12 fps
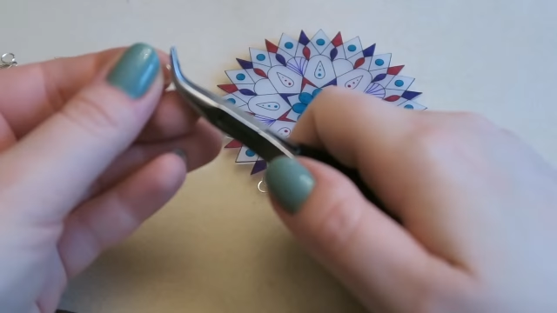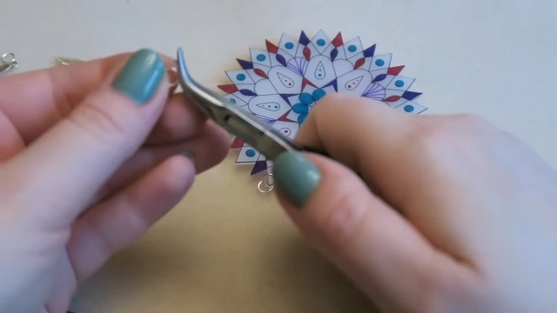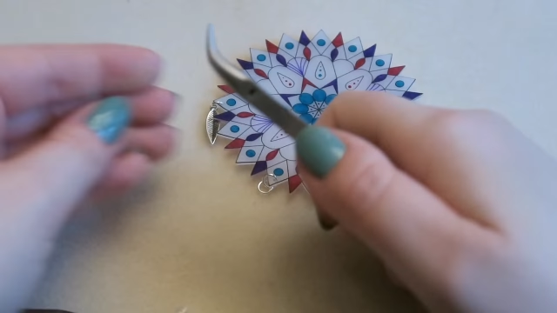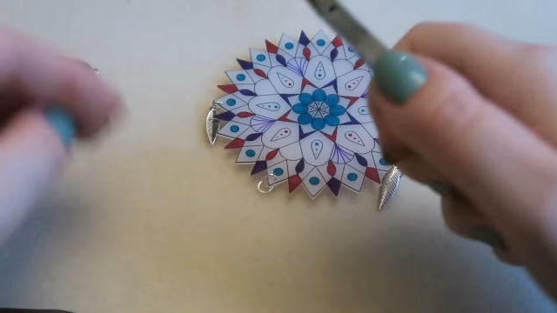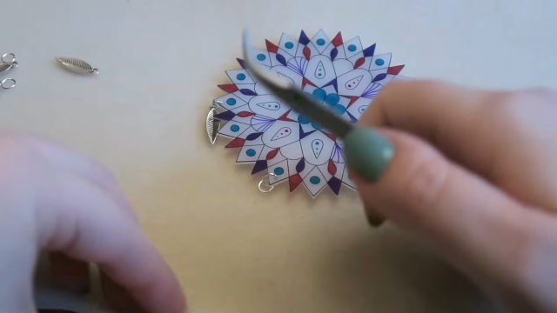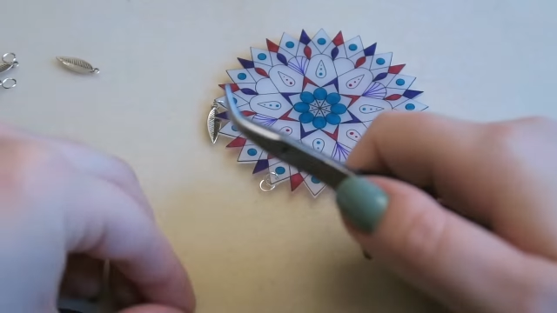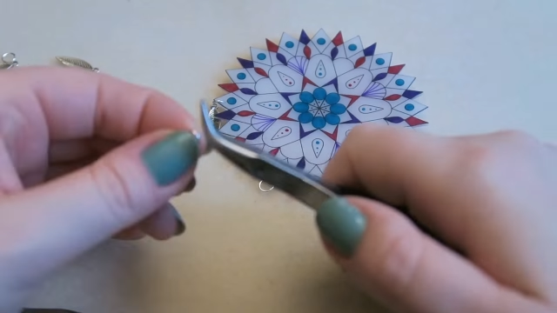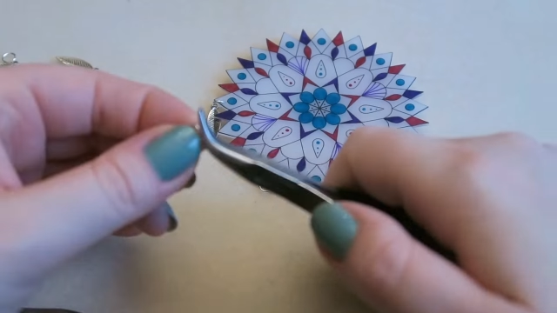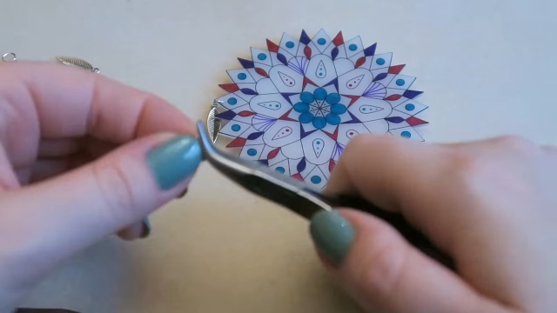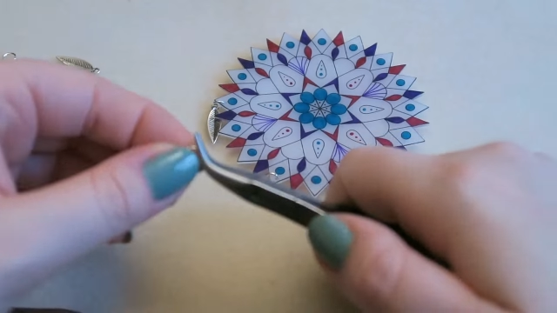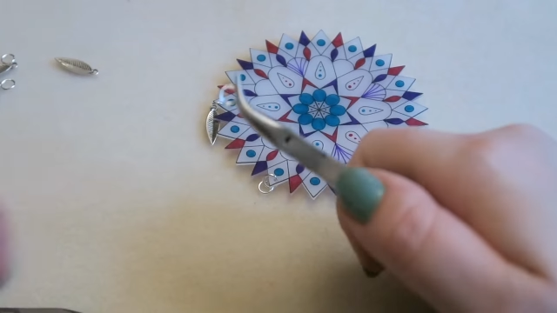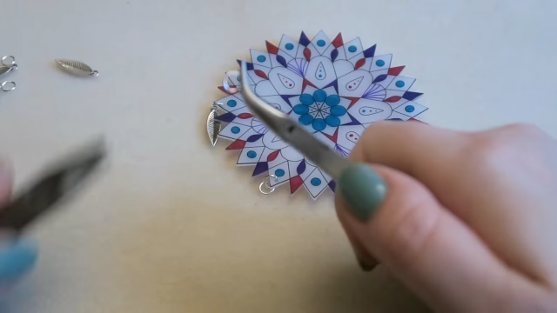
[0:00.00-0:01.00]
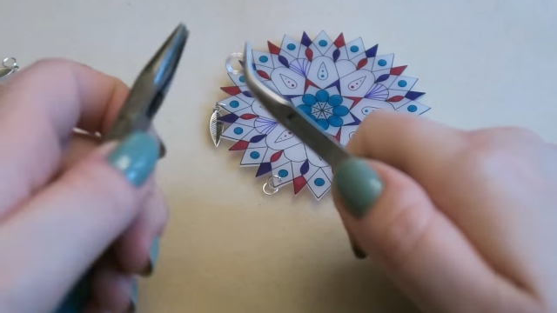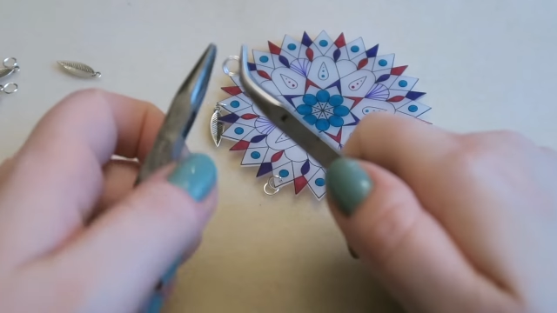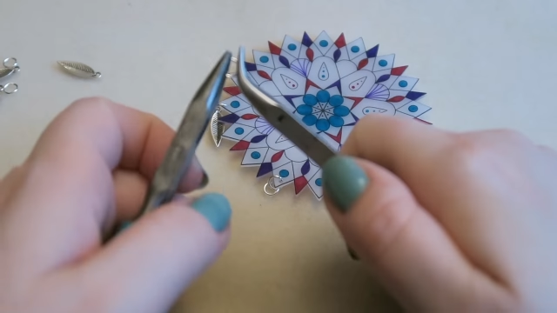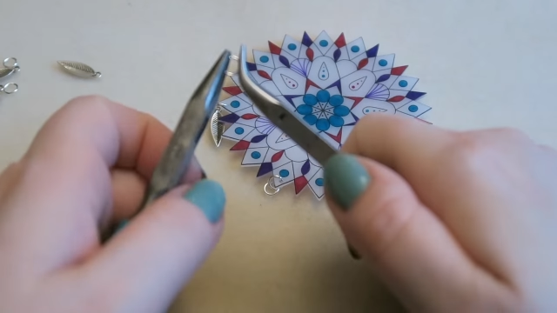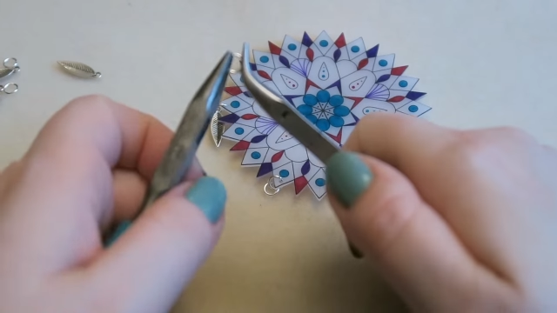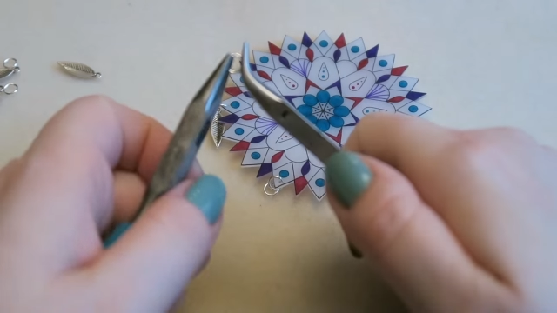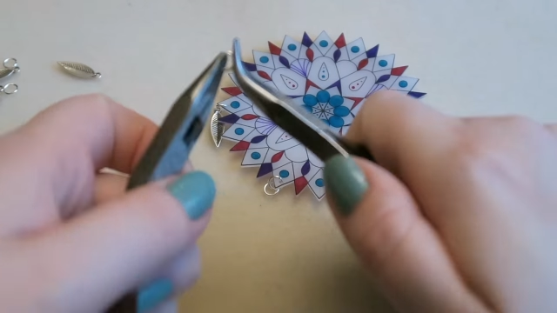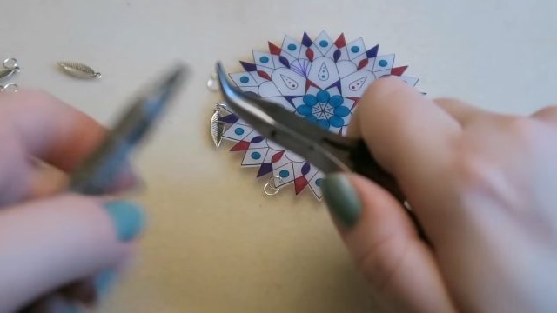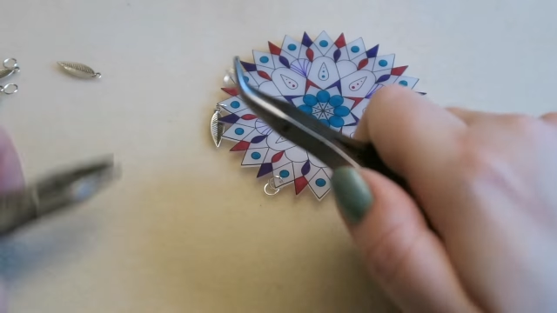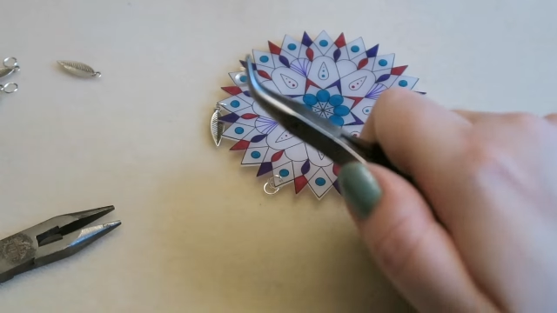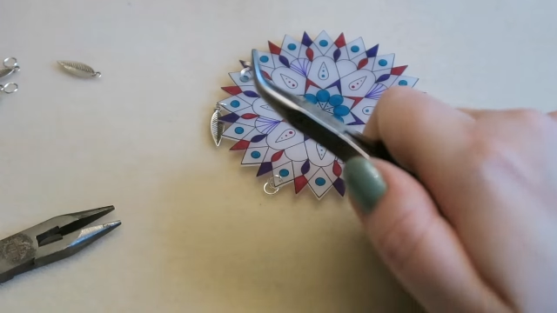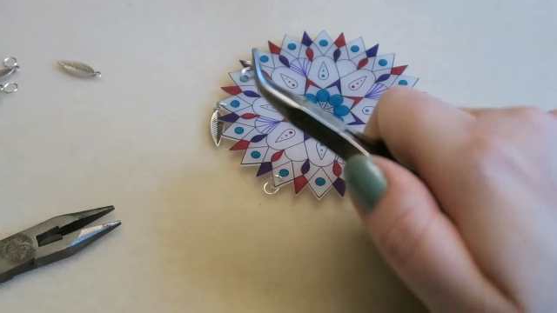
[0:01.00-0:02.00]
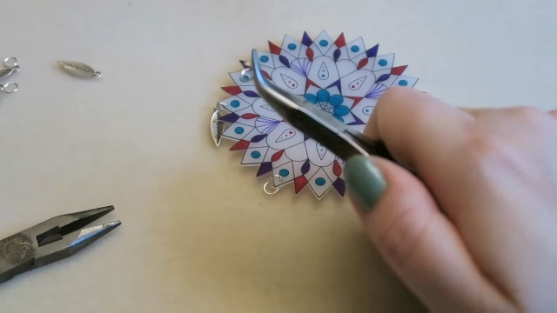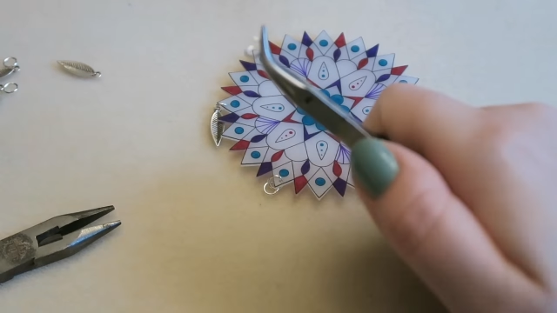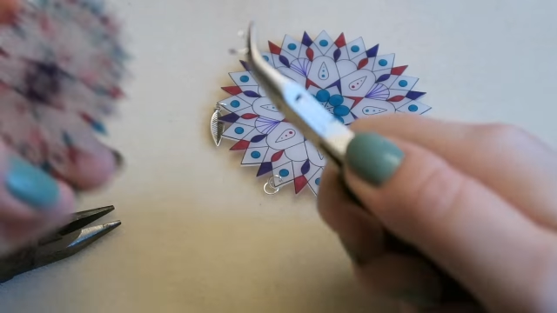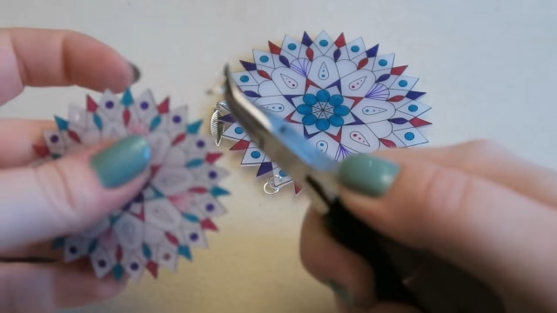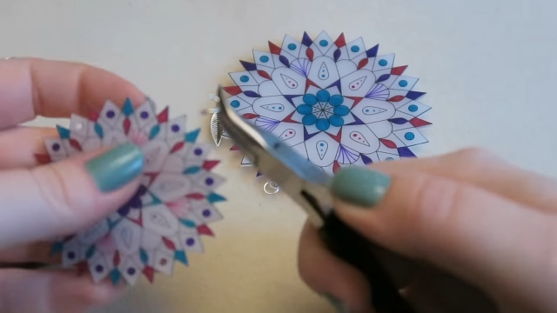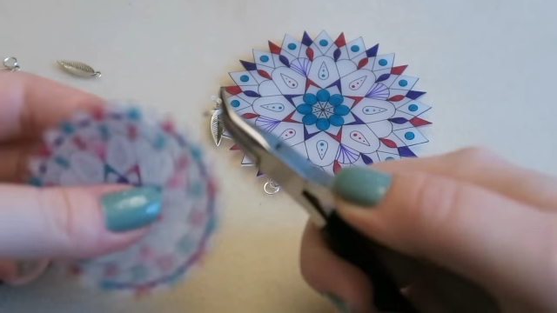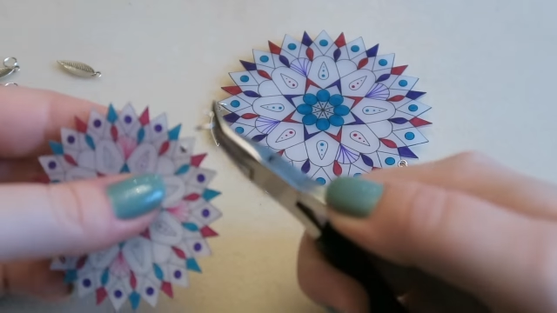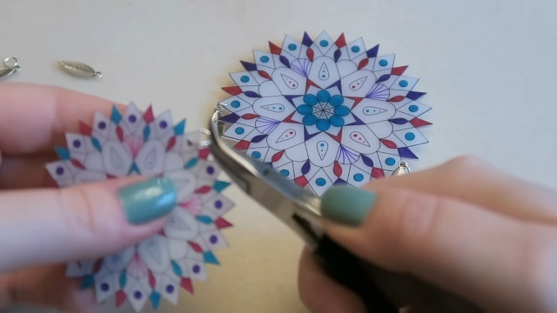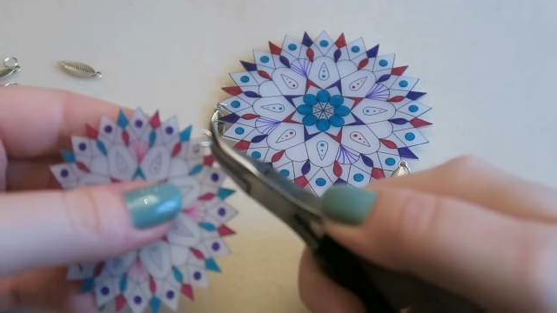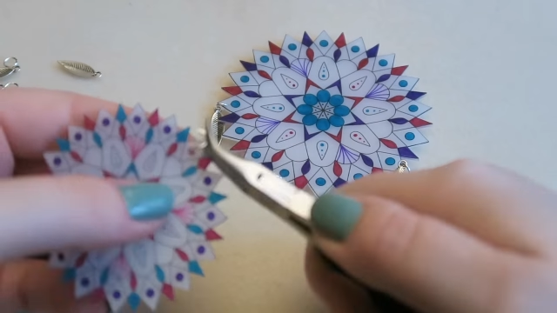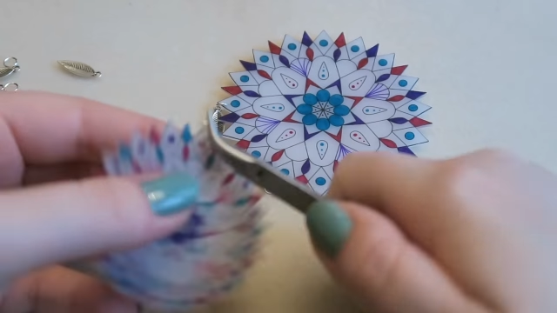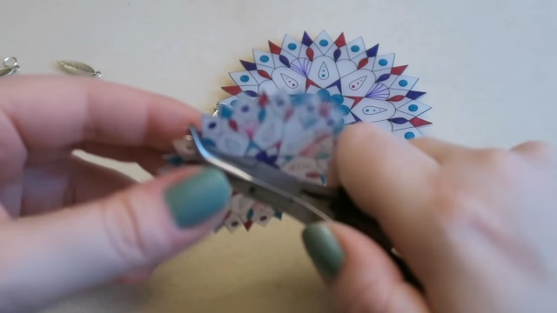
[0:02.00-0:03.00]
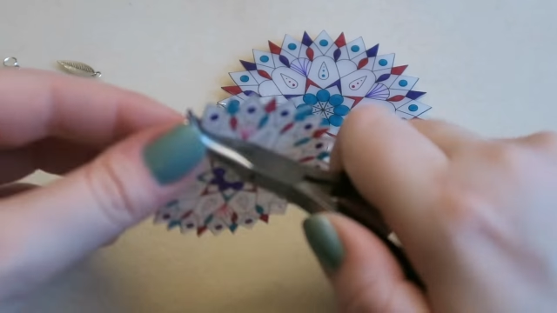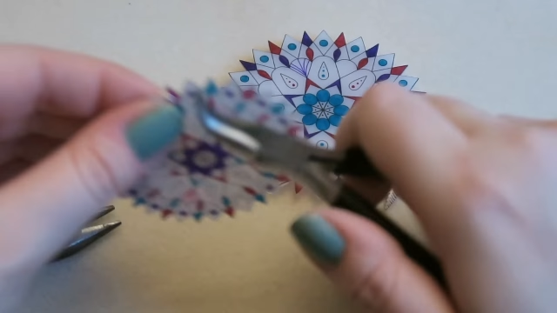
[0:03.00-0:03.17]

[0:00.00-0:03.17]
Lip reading: (no speaker visible)